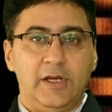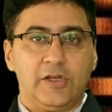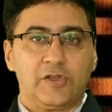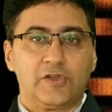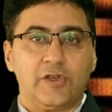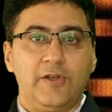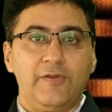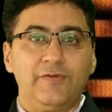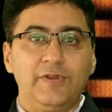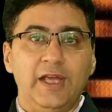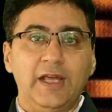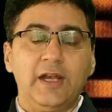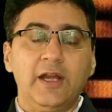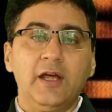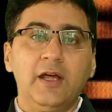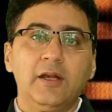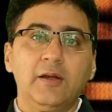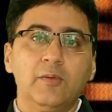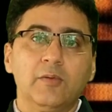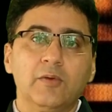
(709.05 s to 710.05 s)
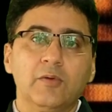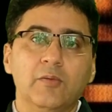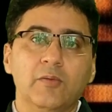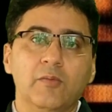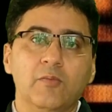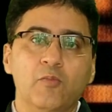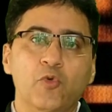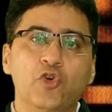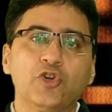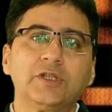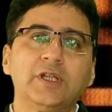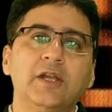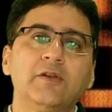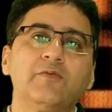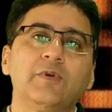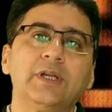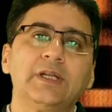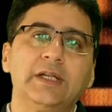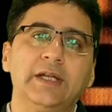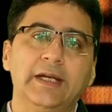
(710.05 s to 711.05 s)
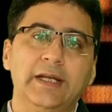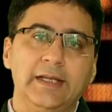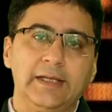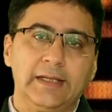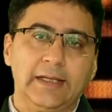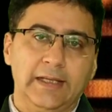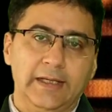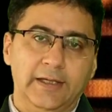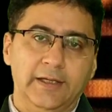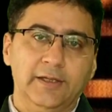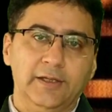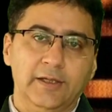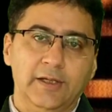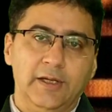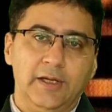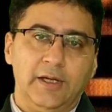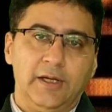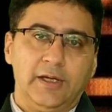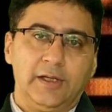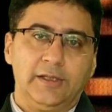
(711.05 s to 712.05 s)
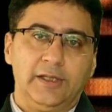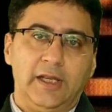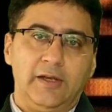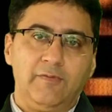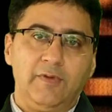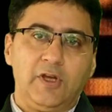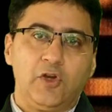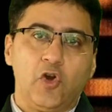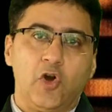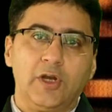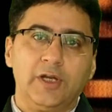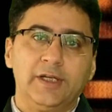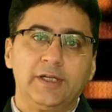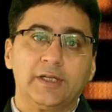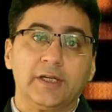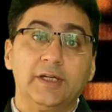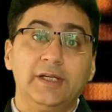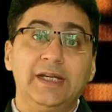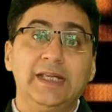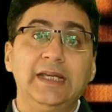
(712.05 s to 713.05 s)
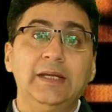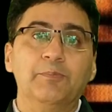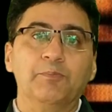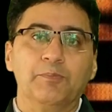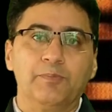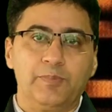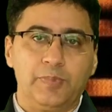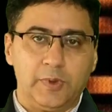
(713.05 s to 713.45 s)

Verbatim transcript: So if there are more than one hidden layer, then we call it a deep